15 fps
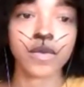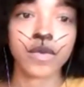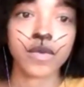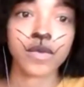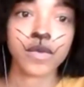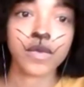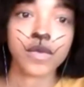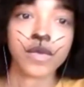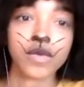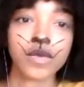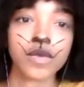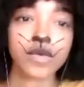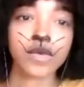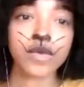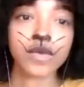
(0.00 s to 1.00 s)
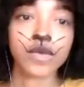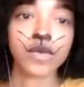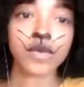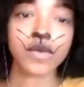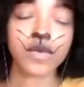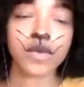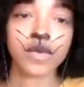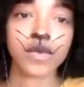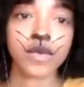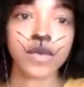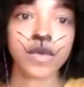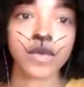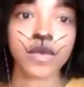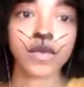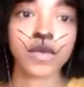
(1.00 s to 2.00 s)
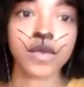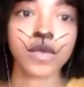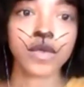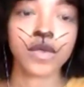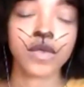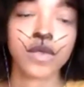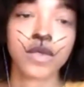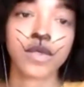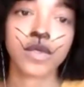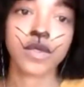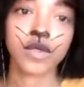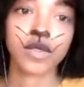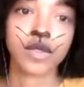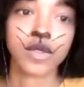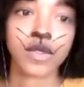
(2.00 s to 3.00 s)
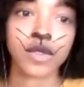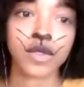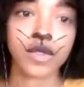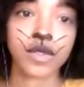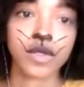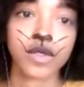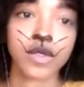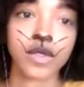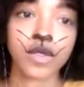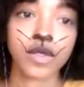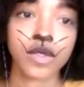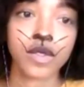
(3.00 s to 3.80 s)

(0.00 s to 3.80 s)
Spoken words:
The person shown says nothing.